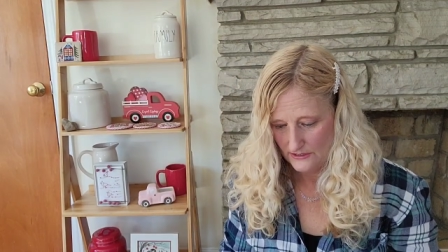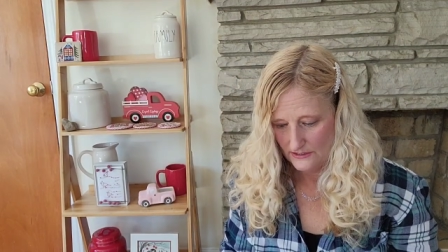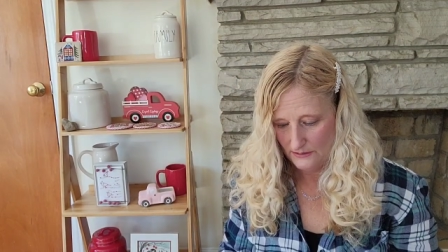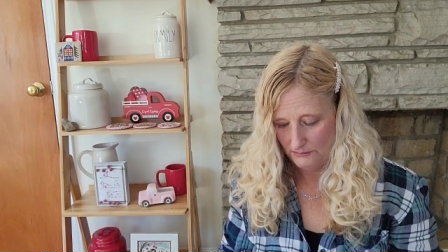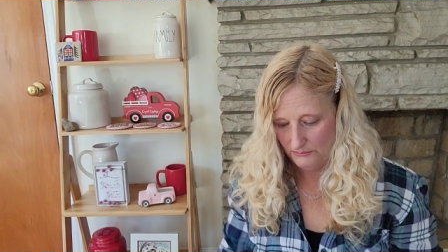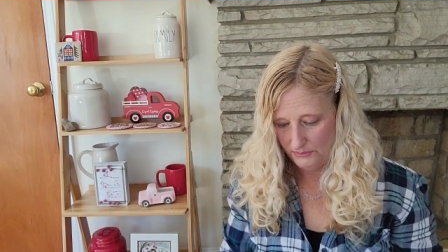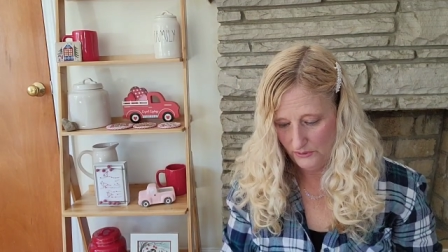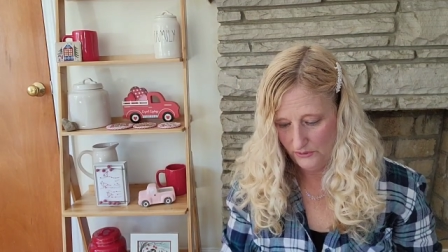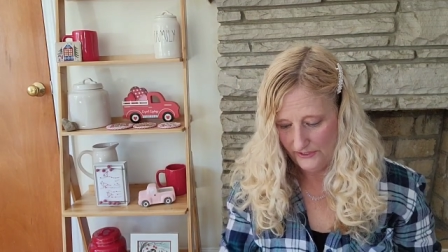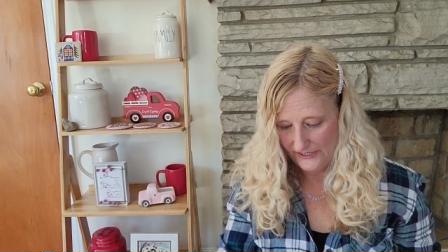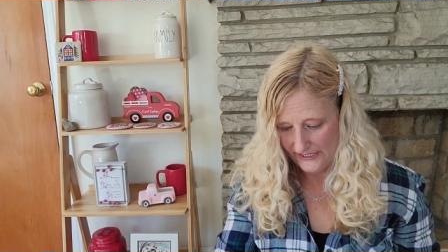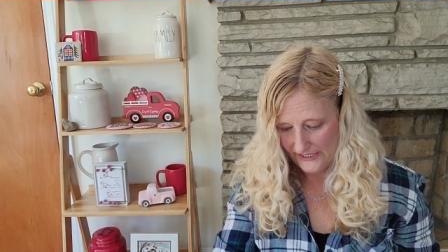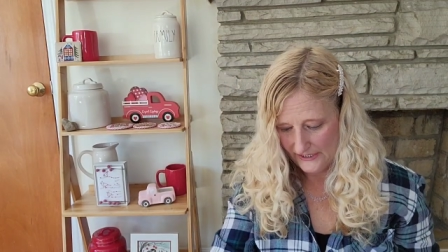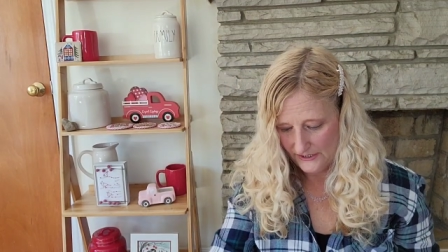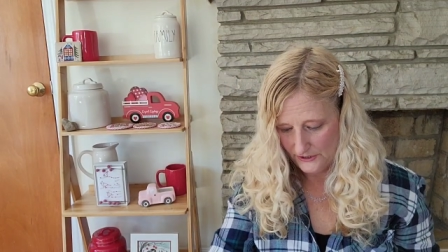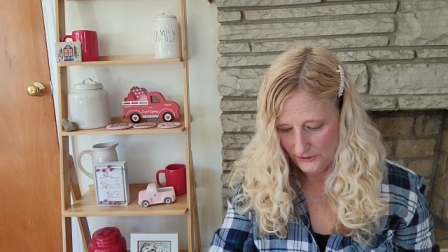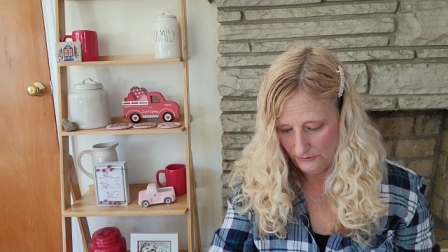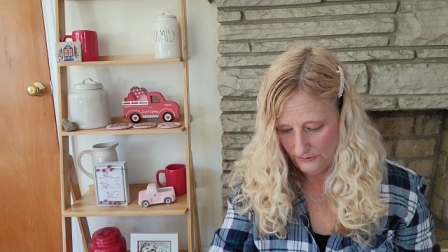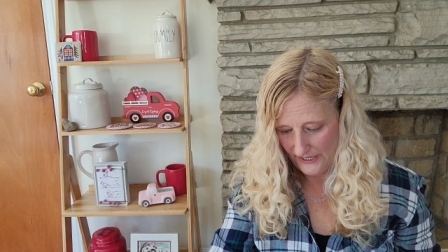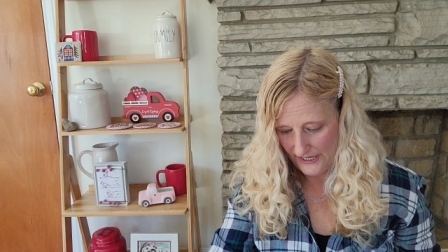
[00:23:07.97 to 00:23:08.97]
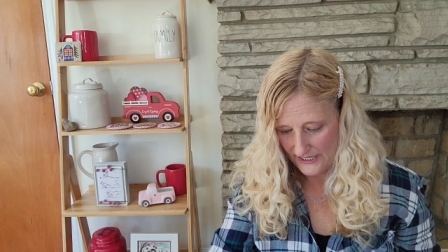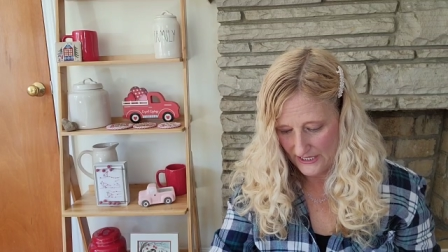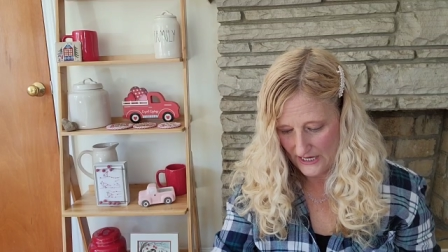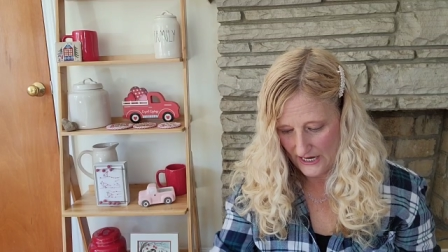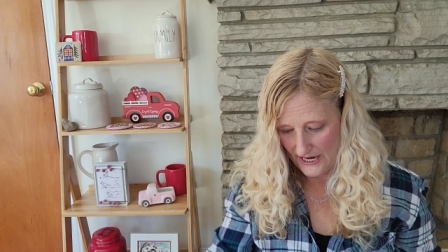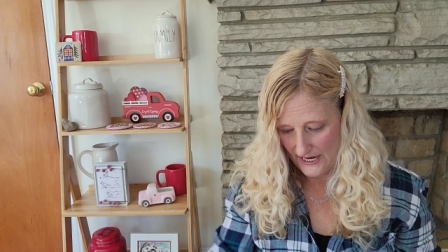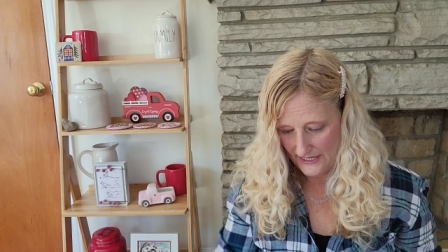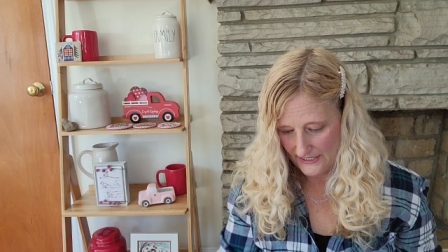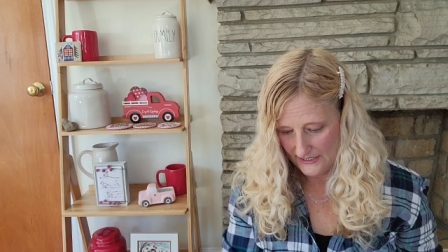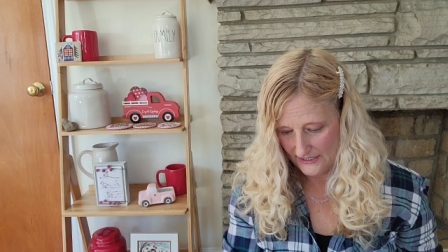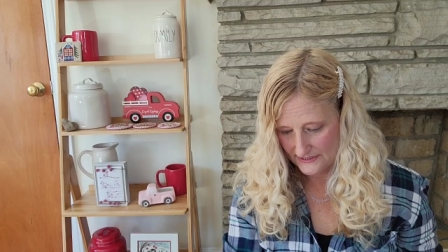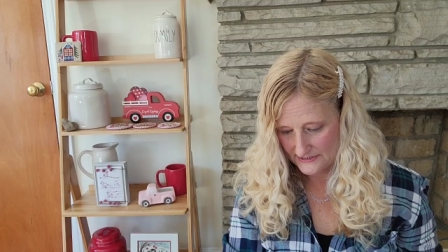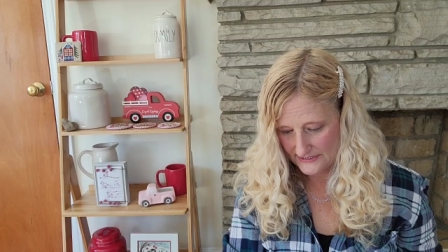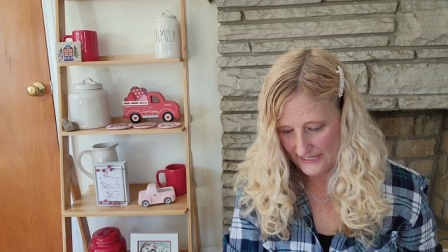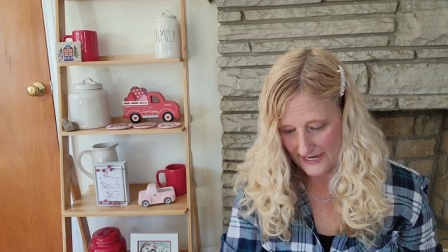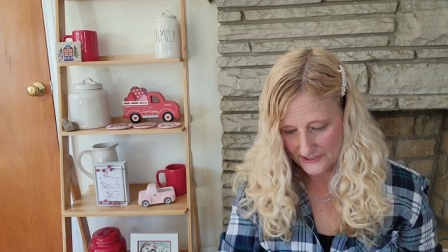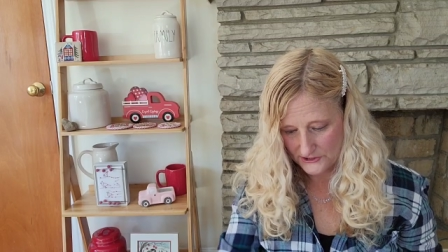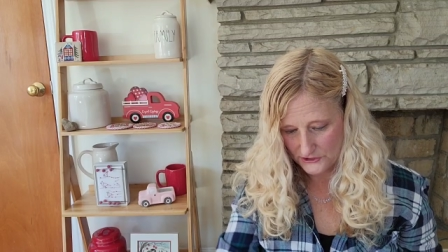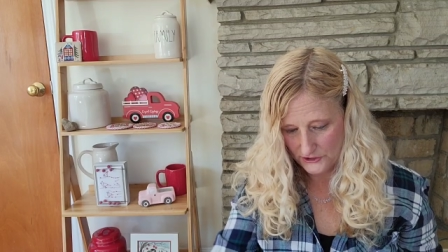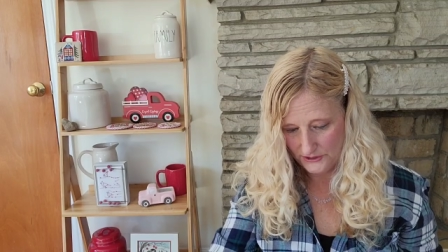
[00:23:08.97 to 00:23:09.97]
the planner I got is
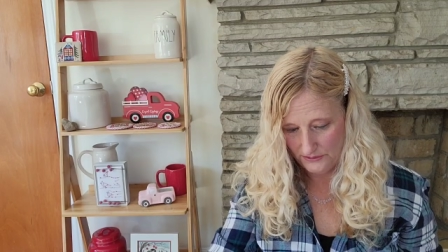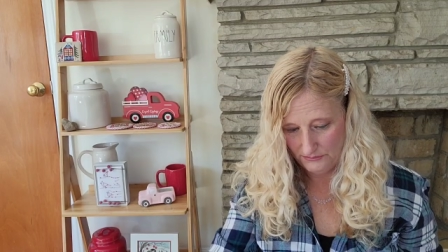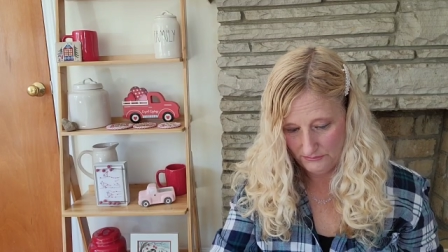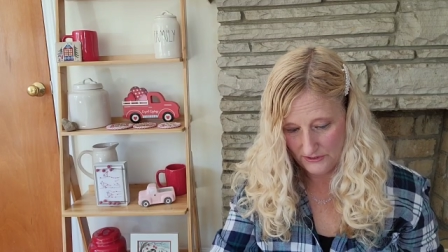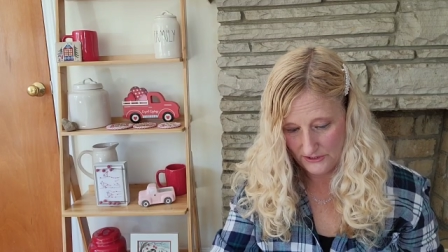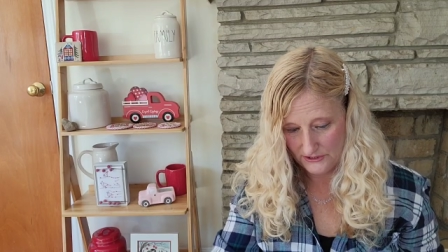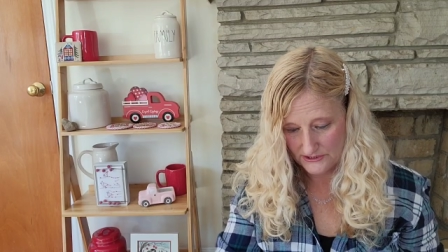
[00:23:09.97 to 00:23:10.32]
actually,